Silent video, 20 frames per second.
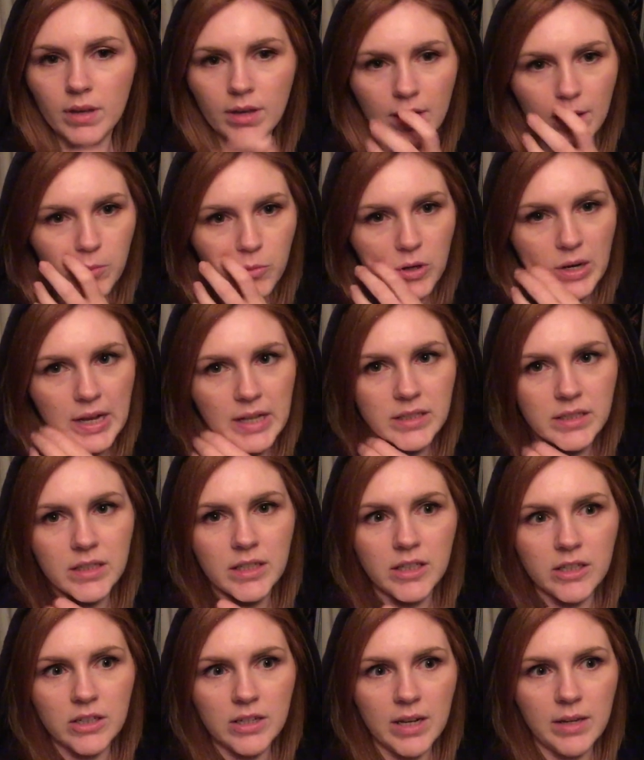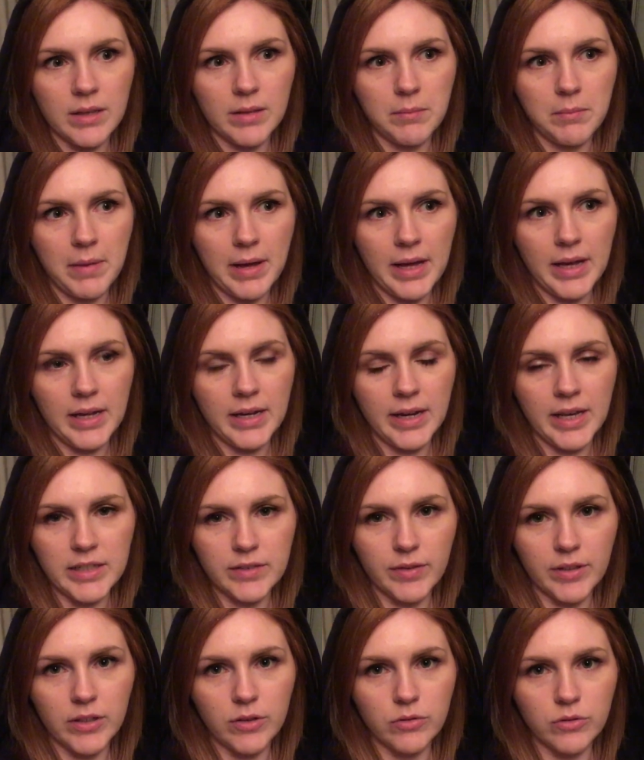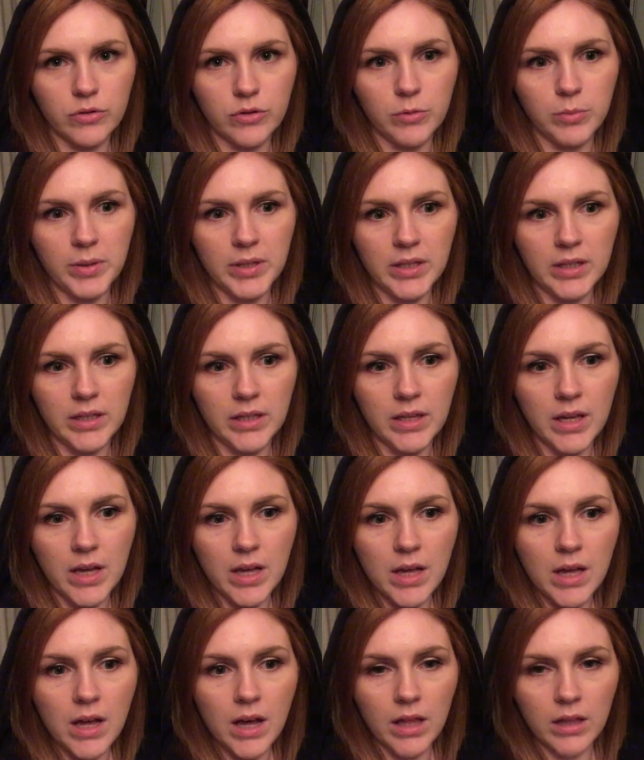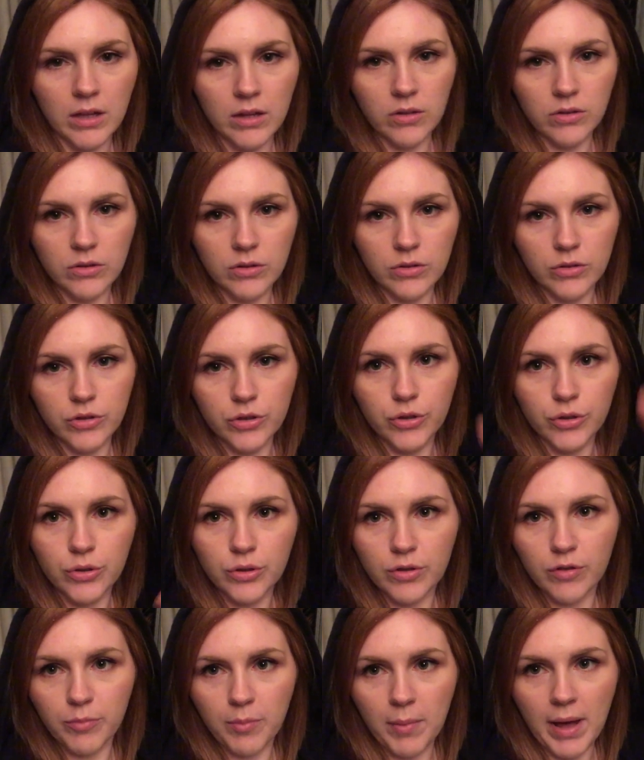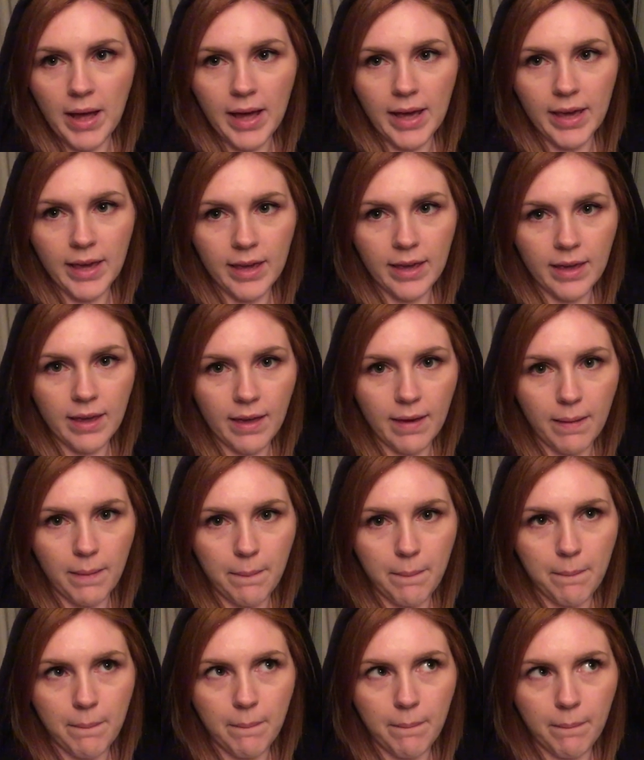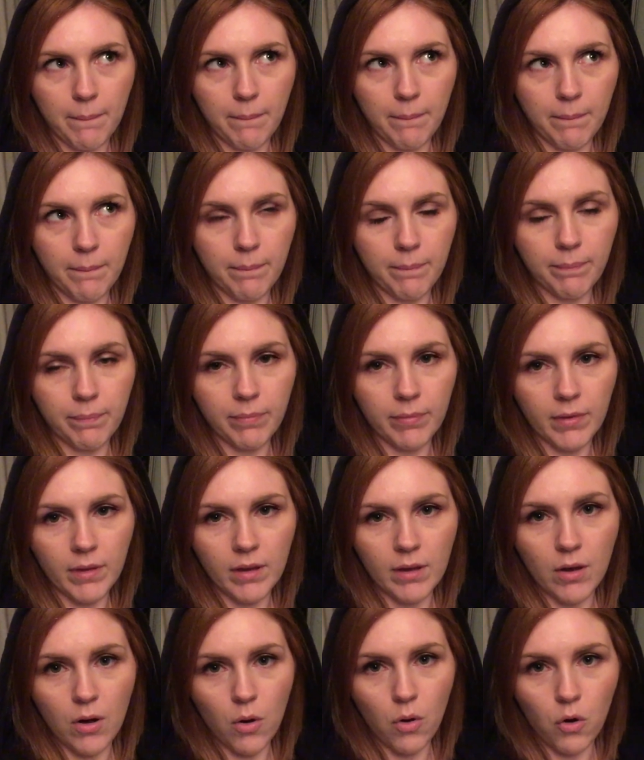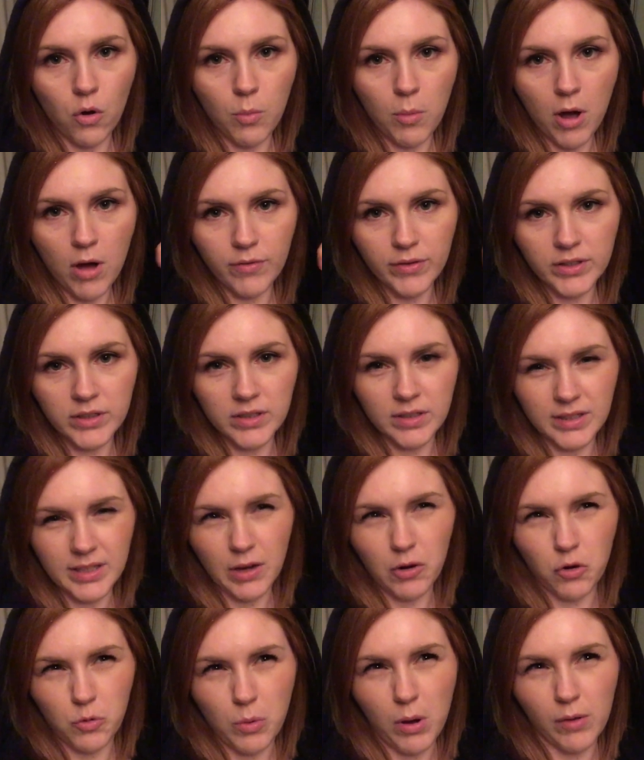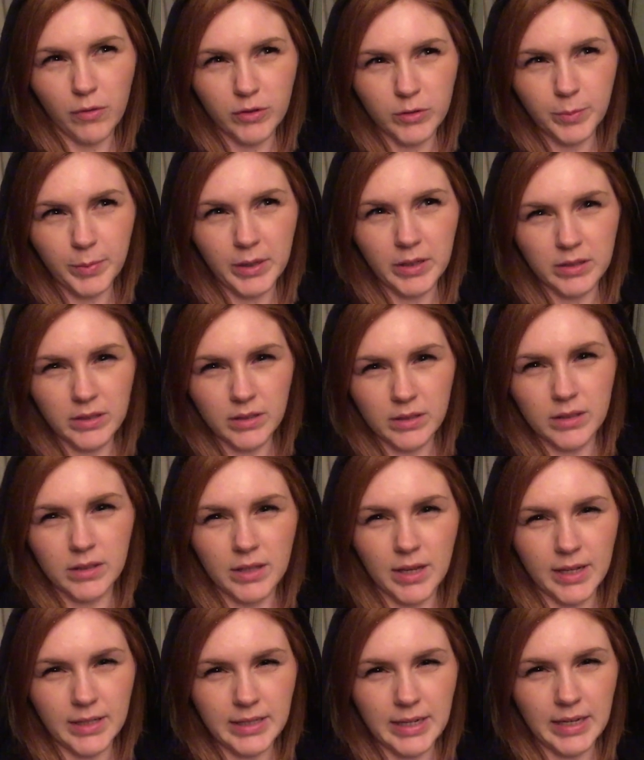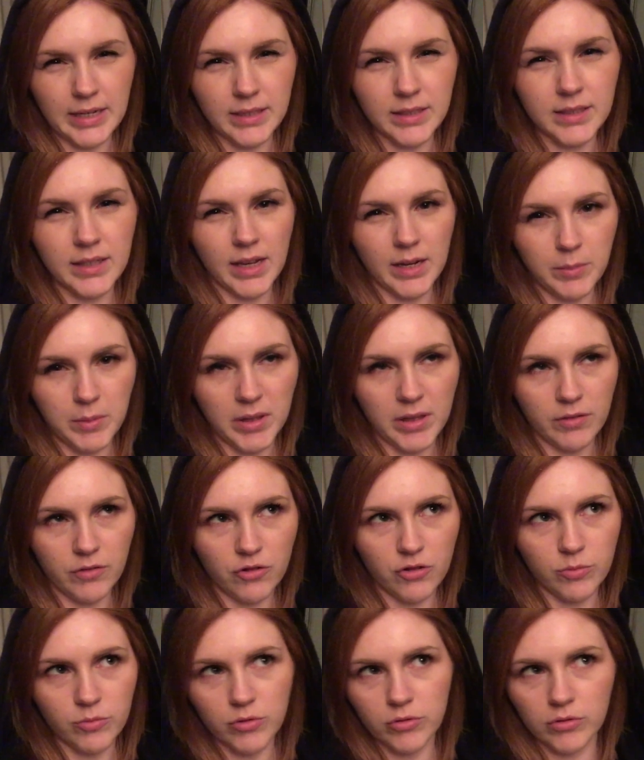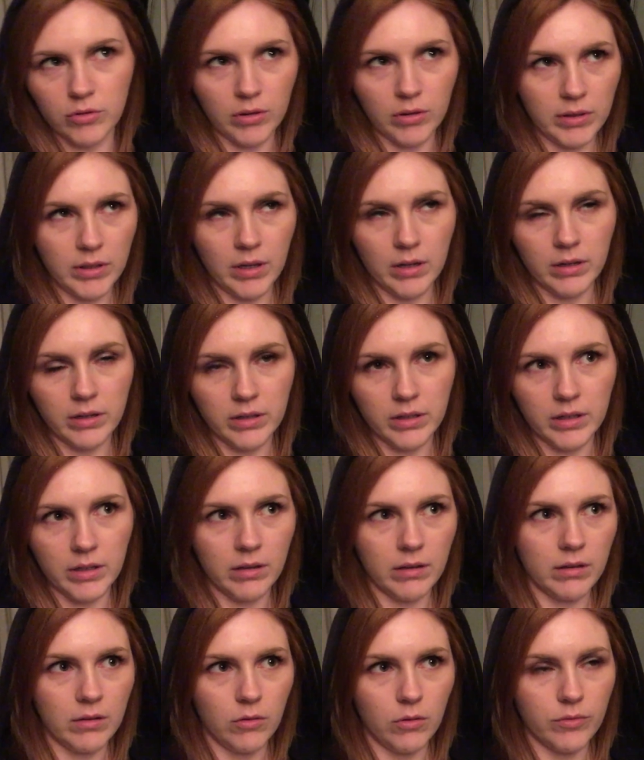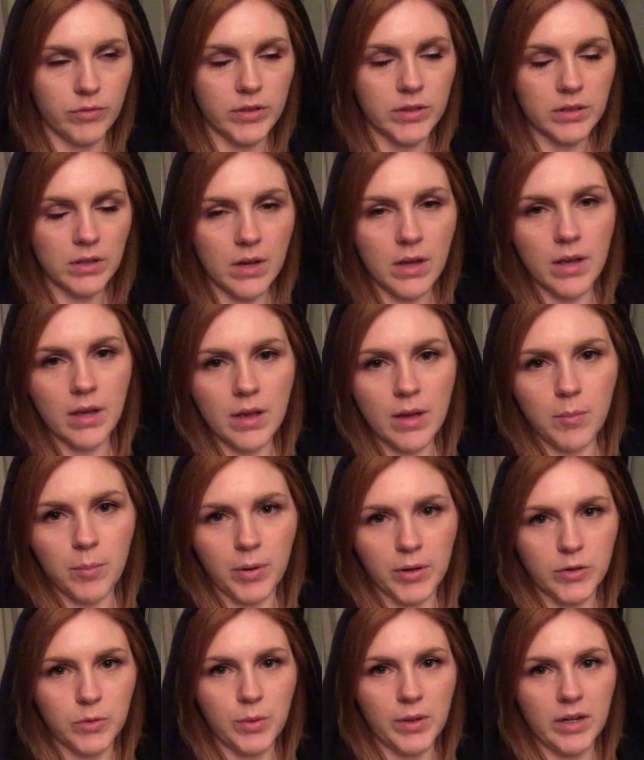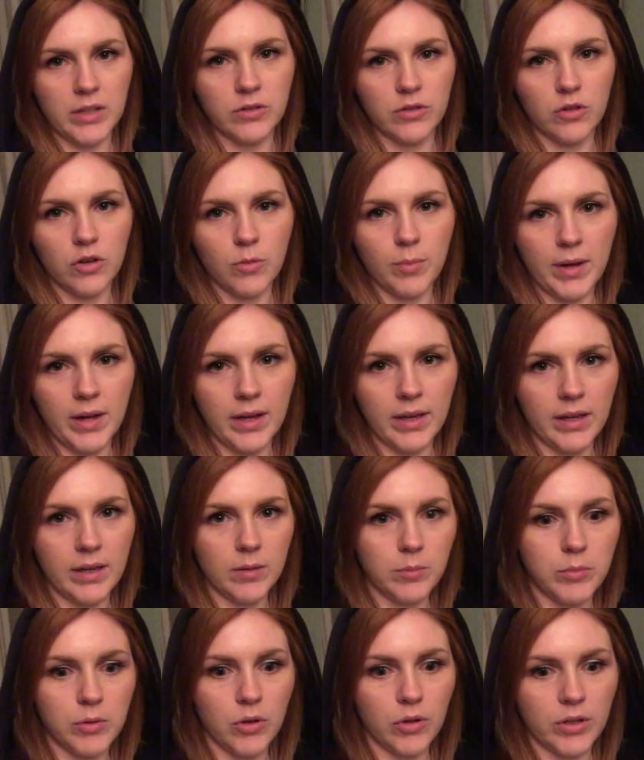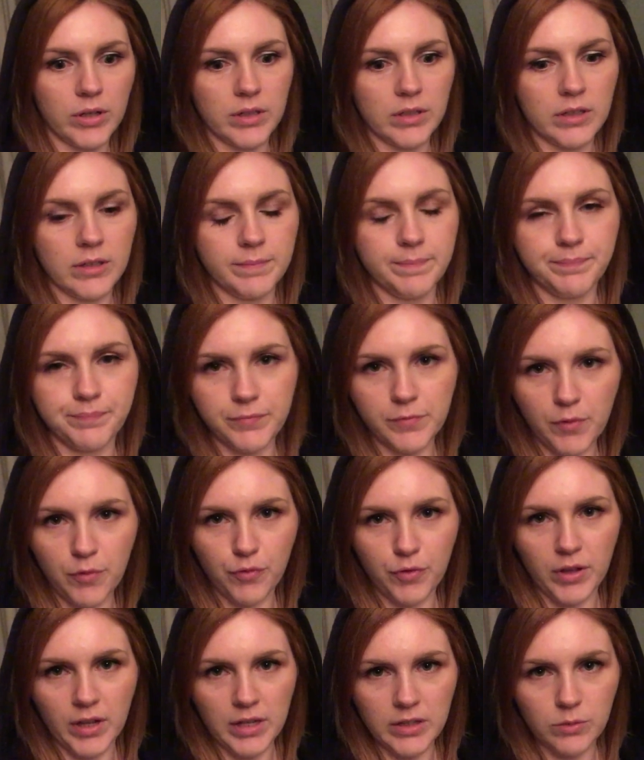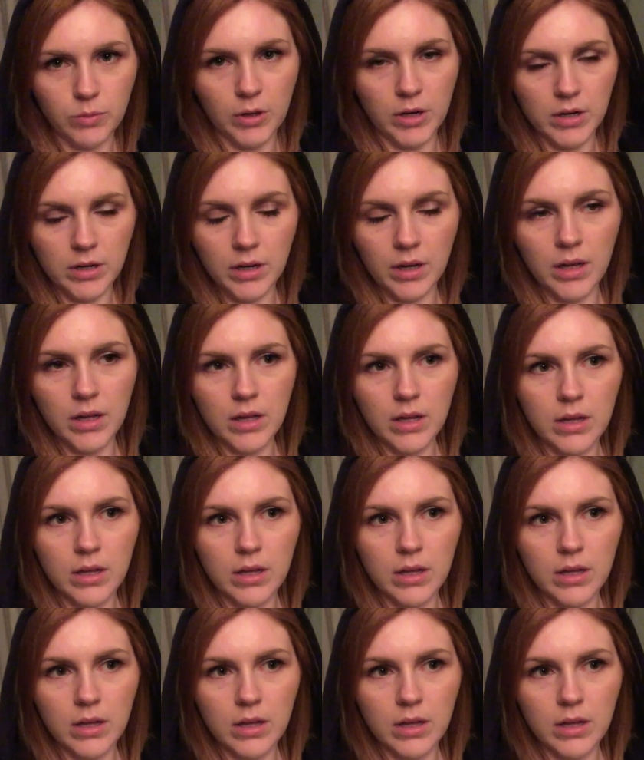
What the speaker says: I'm going to end it here, and my next video is going to be a little tour of my home office. I say home office because it's a desk in my living room, so it's not technically an office, but it's where I do all my blogging and freelance work.